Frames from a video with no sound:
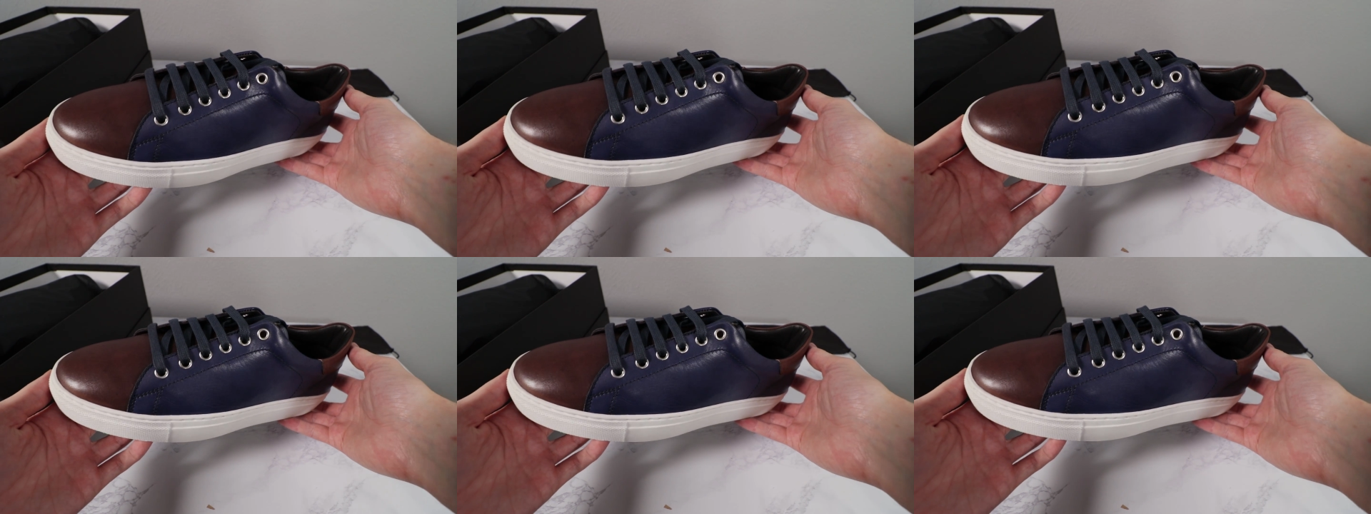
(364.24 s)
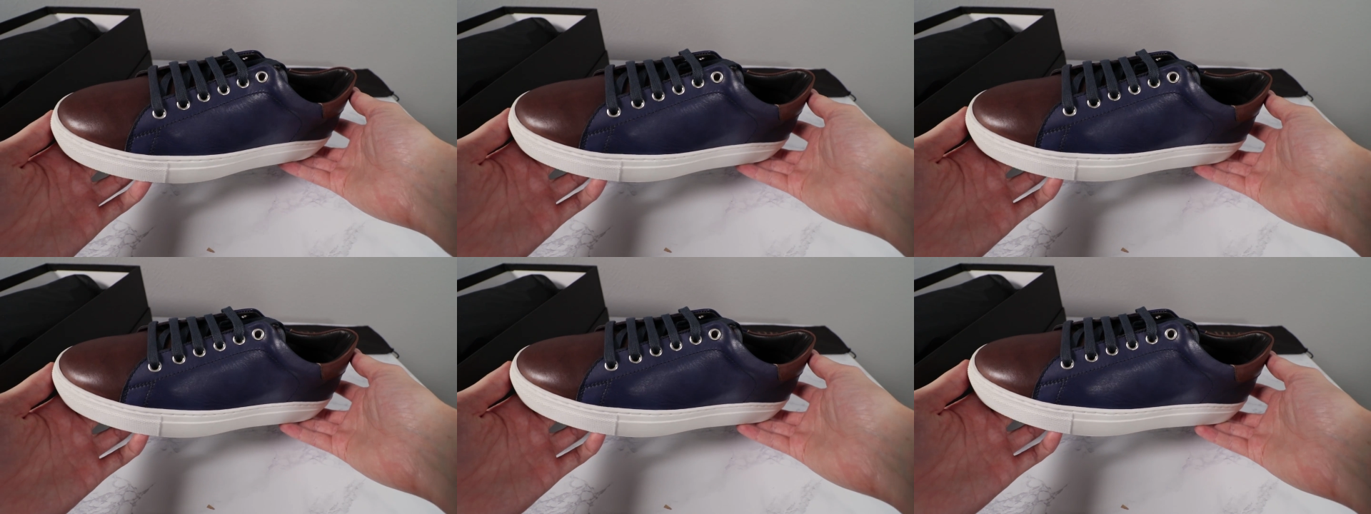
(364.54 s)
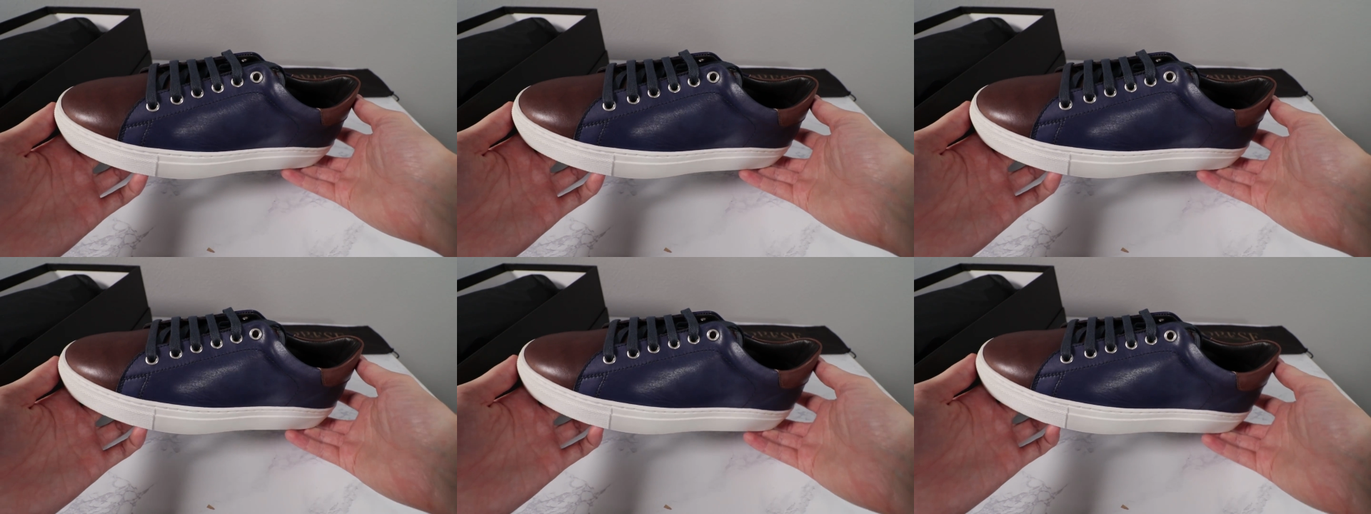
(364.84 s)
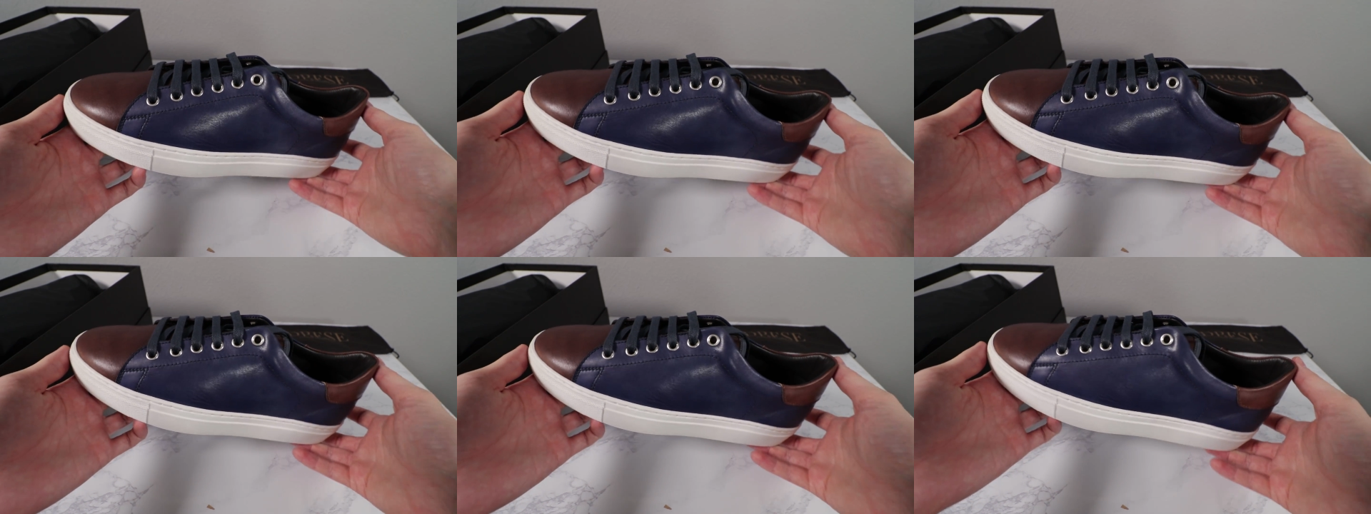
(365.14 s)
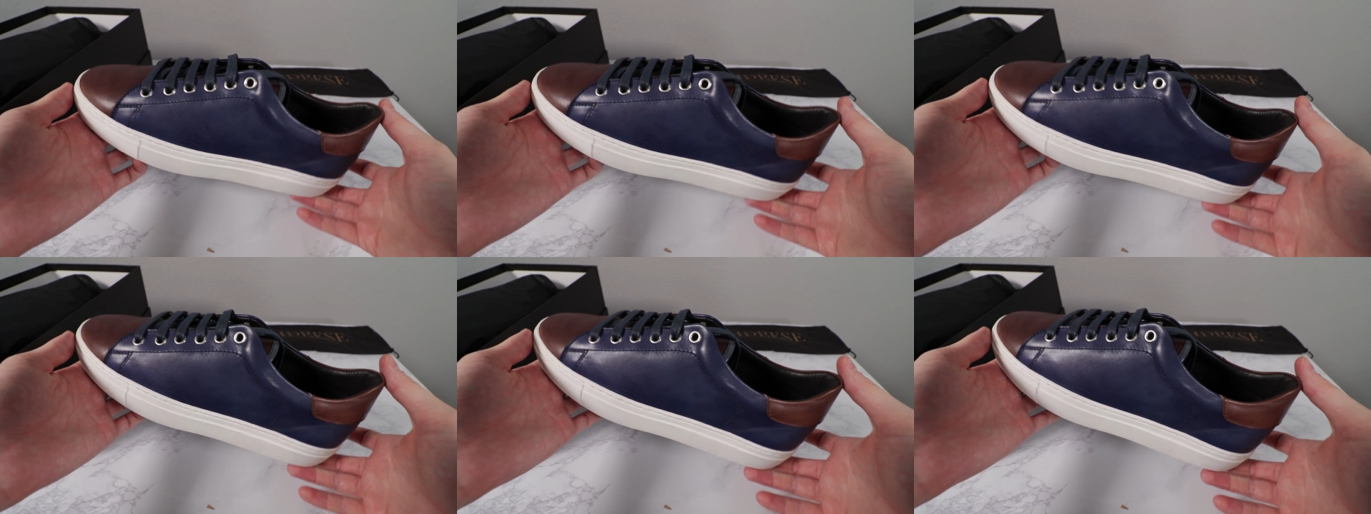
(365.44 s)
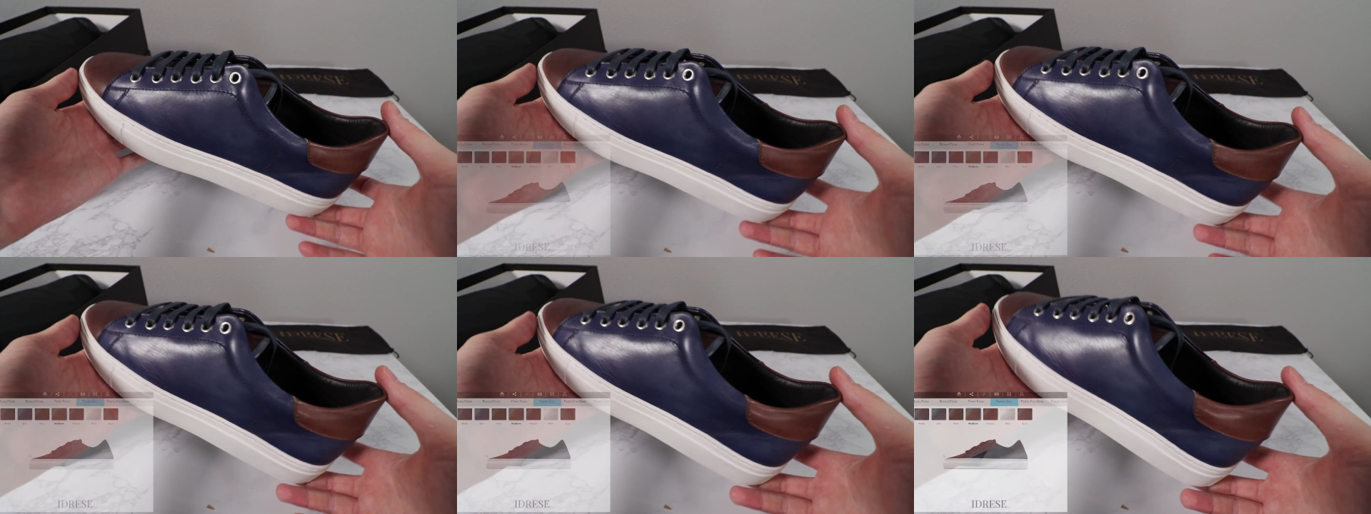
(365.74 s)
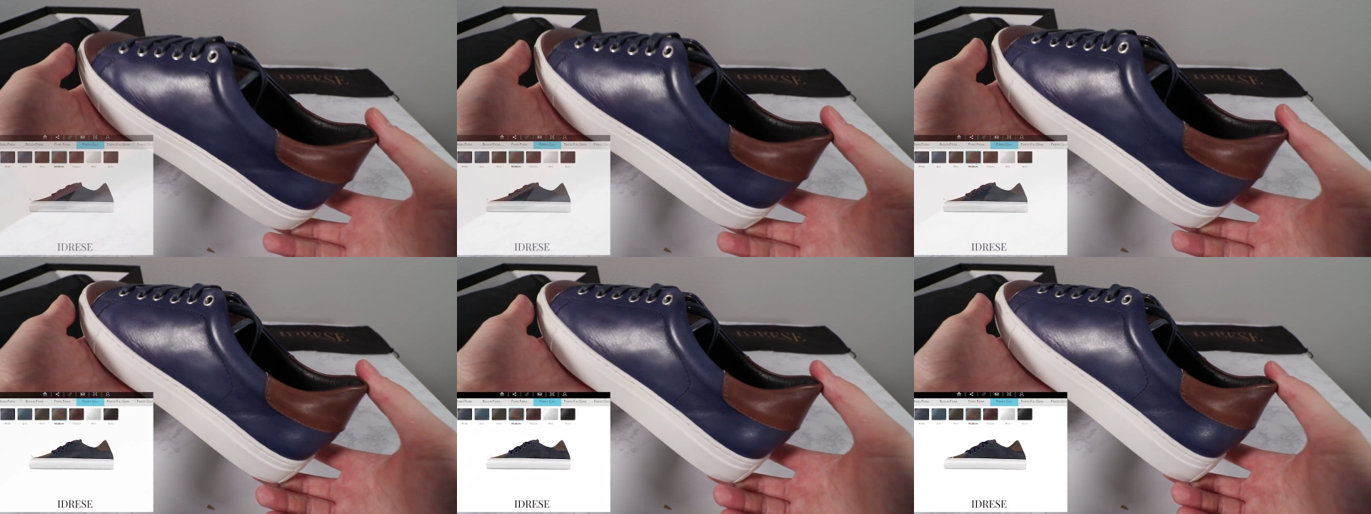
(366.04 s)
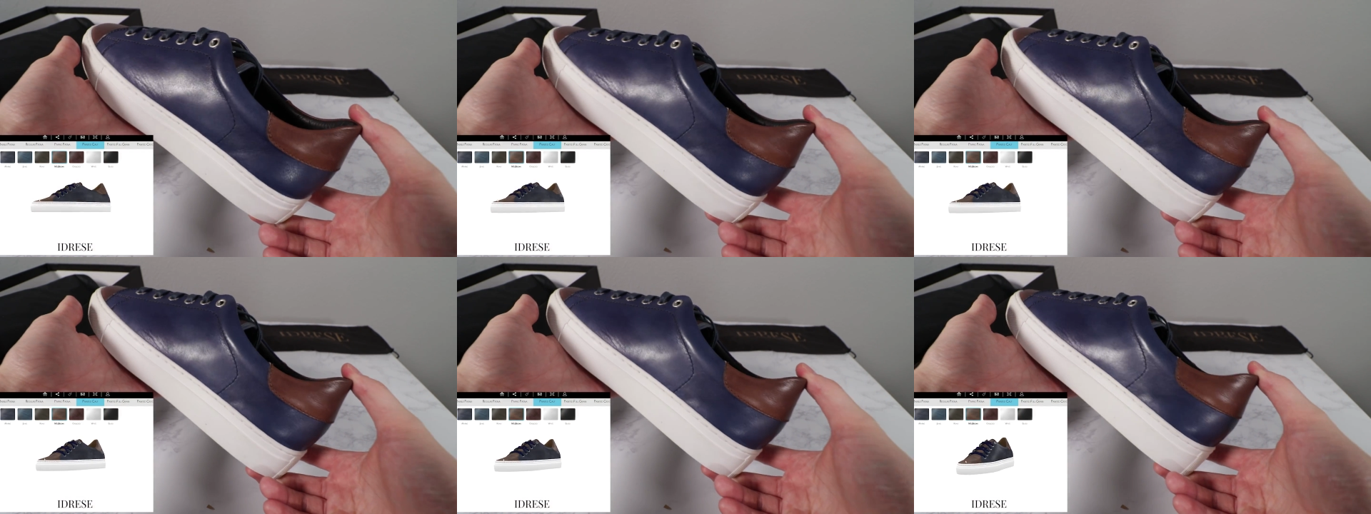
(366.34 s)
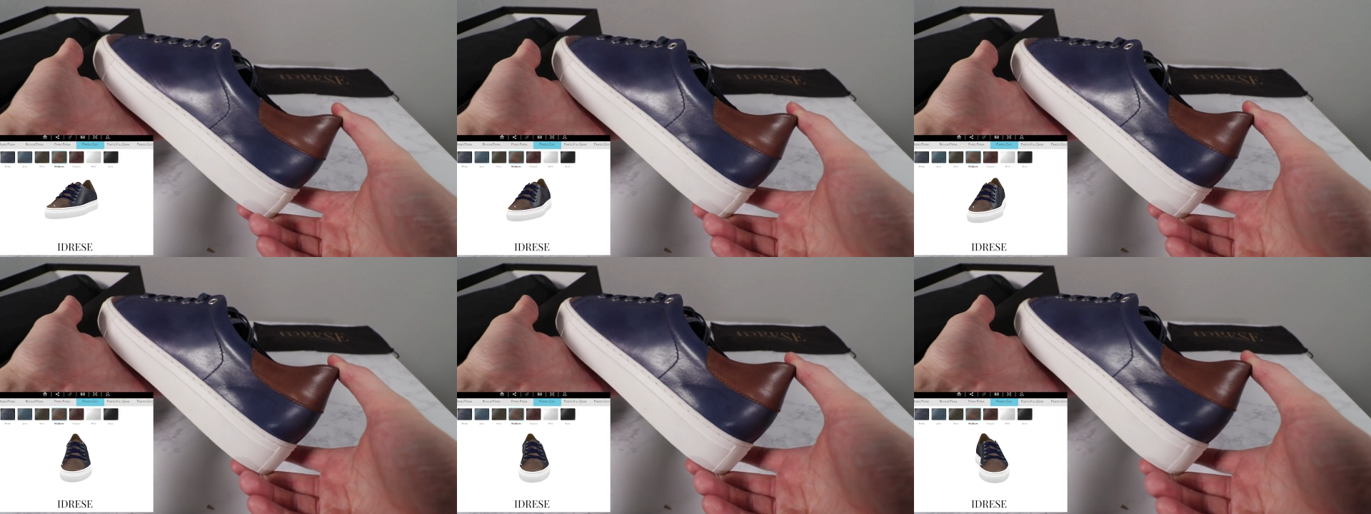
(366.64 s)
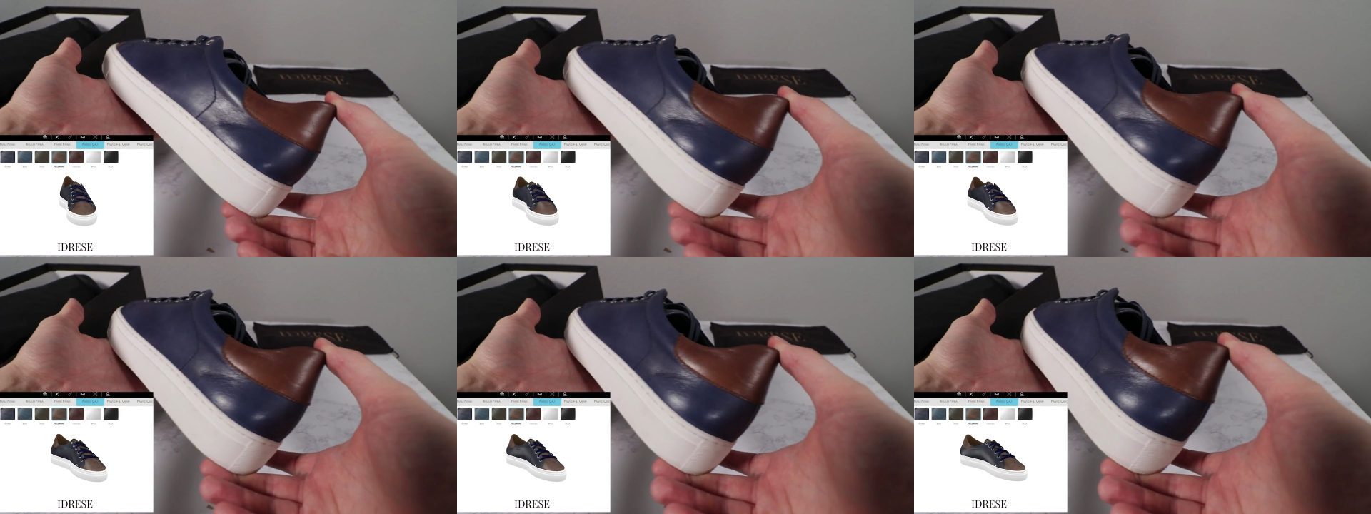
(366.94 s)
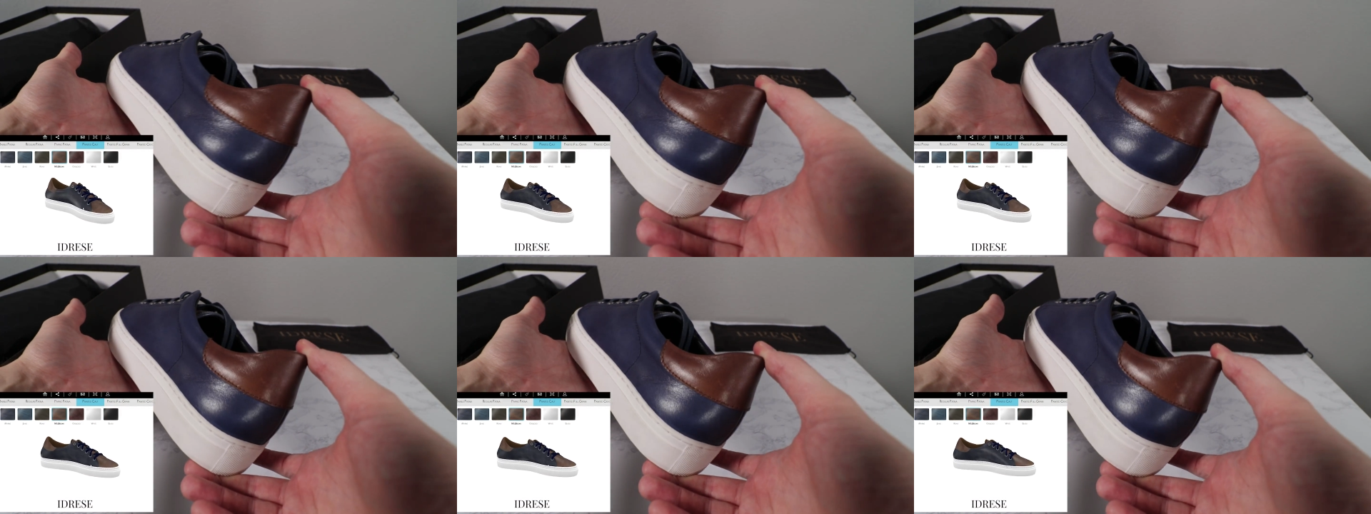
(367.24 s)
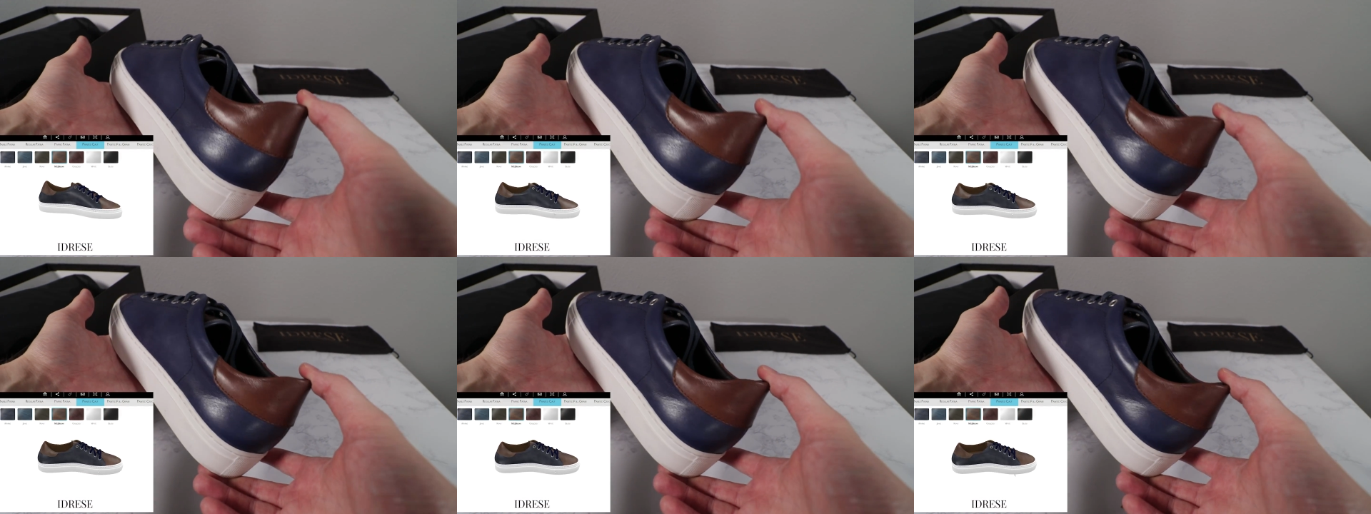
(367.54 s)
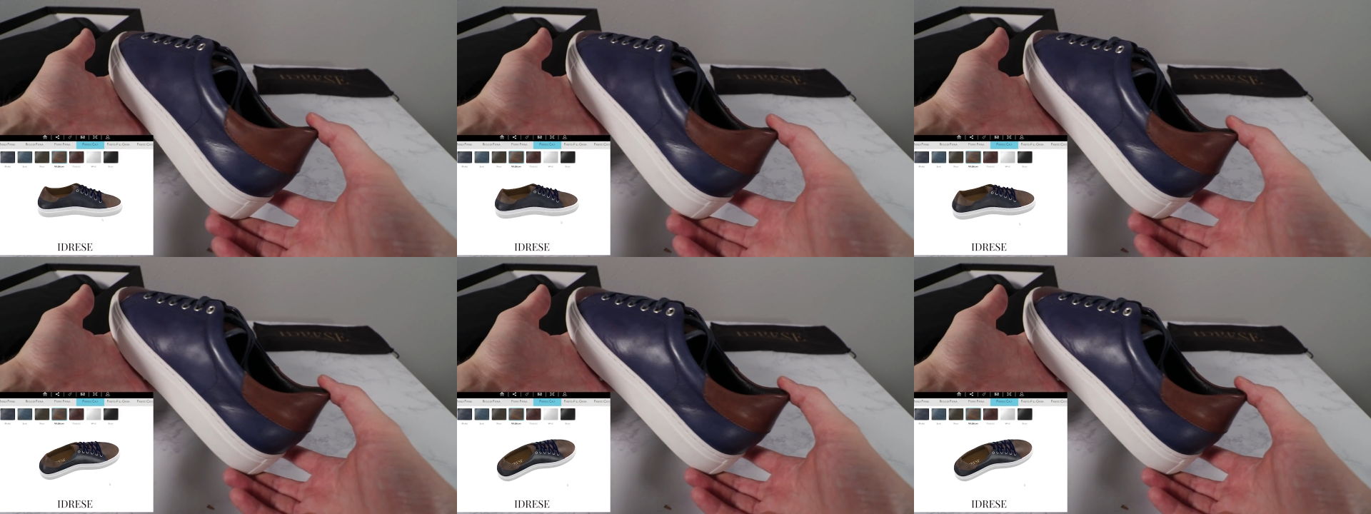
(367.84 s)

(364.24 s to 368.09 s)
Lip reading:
Nobody's mouth can be seen.